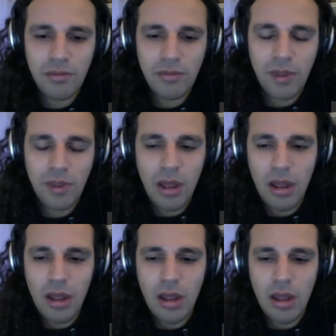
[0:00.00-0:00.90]

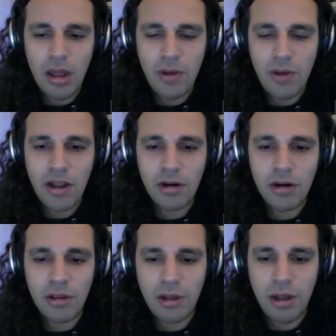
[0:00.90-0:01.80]
uh, a record
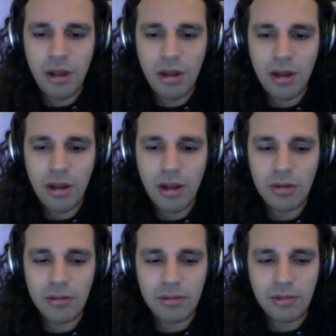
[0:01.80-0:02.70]

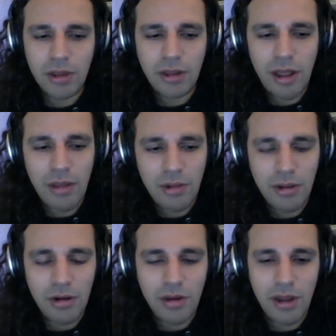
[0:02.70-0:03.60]
on a table
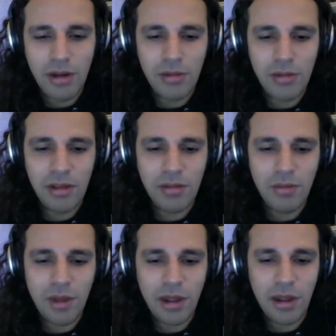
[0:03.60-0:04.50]
on a database
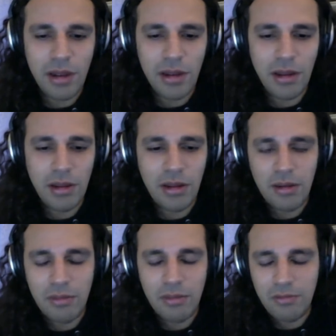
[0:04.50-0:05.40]
by a,
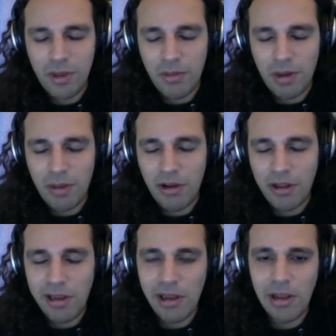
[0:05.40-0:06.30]
a primary
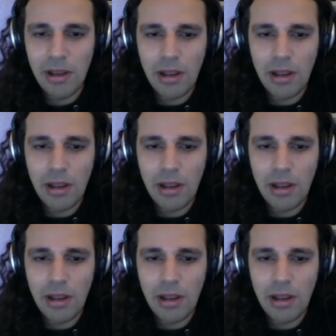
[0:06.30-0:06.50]
key,